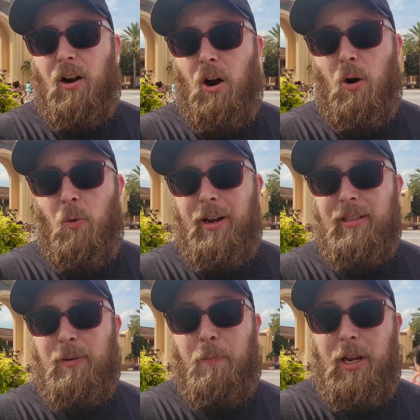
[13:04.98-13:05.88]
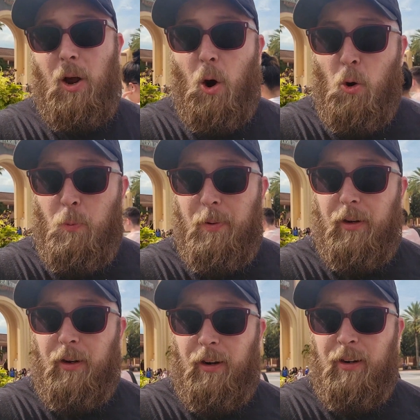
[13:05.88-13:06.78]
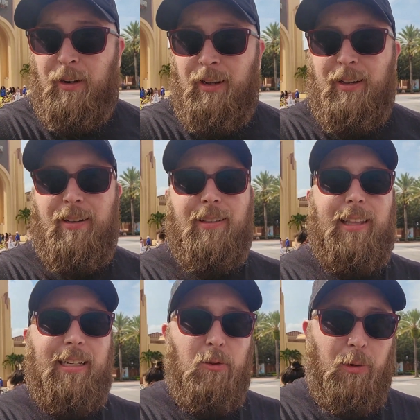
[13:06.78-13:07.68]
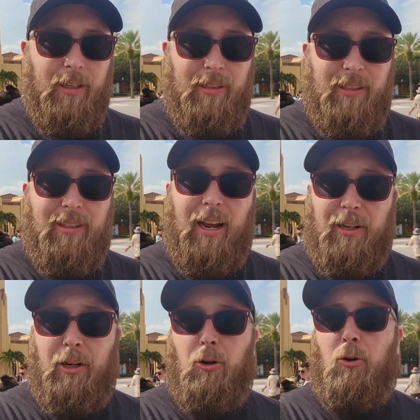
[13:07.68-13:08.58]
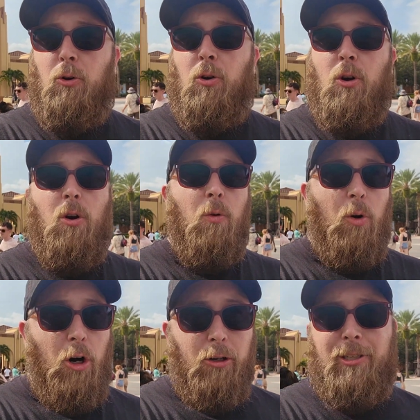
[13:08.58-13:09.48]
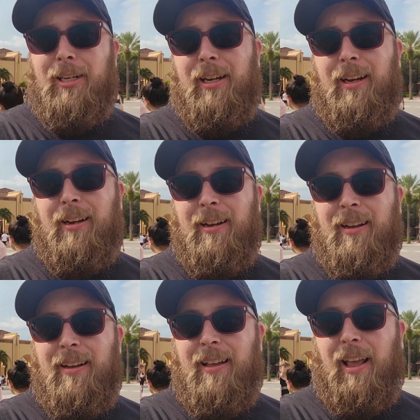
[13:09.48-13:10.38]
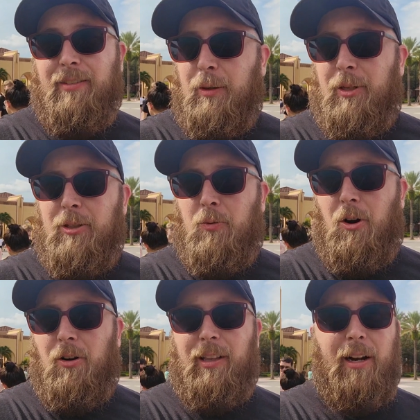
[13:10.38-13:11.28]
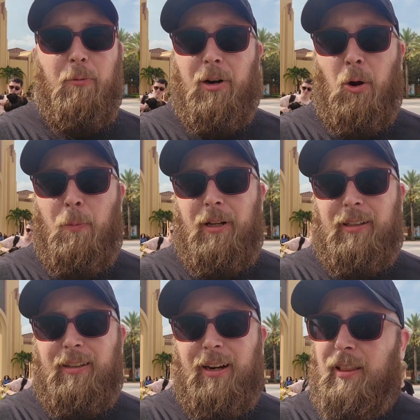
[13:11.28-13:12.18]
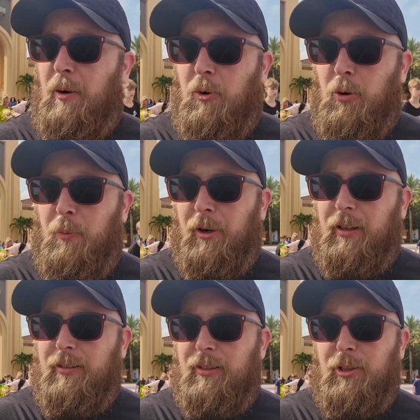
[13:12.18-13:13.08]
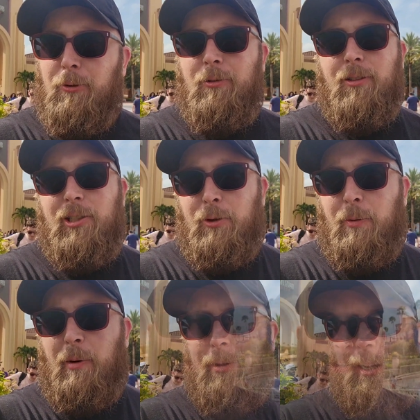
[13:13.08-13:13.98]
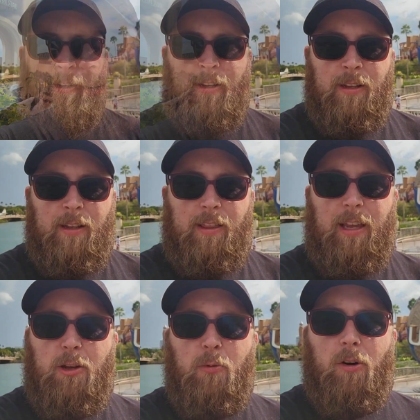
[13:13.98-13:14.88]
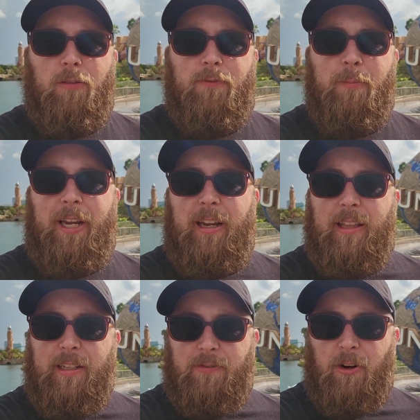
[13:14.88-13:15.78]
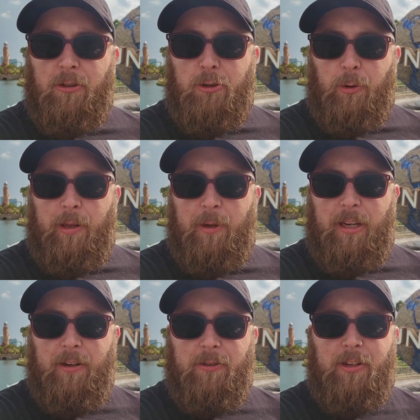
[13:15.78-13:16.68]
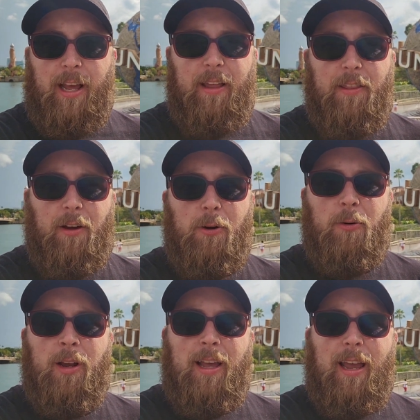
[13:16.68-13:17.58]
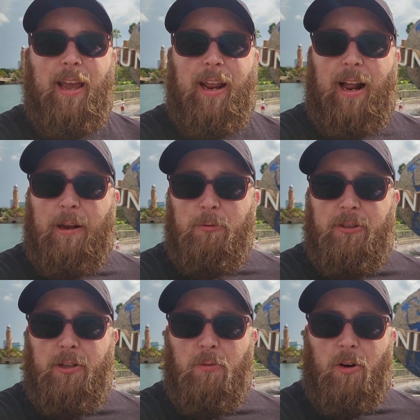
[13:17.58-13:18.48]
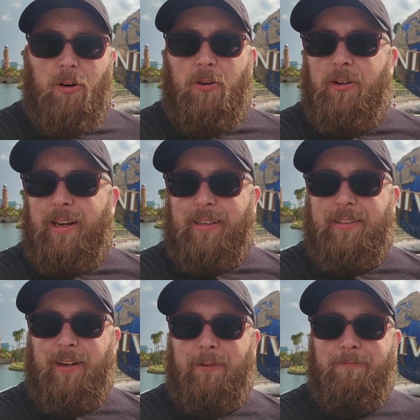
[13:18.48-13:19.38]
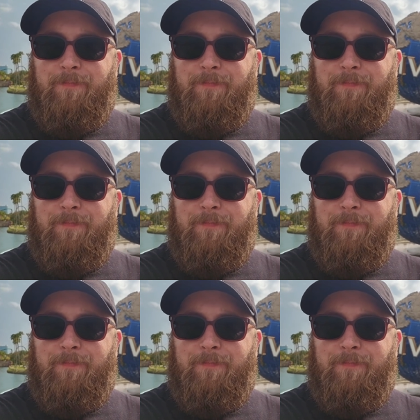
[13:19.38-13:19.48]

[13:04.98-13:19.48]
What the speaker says: always be open. That is what it is, technical rehearsing. If something's wrong and they don't want to open it that day, they won't open it. So just remember that. Thank you all for making it this far and joining me here today, though. And I will see you all next time.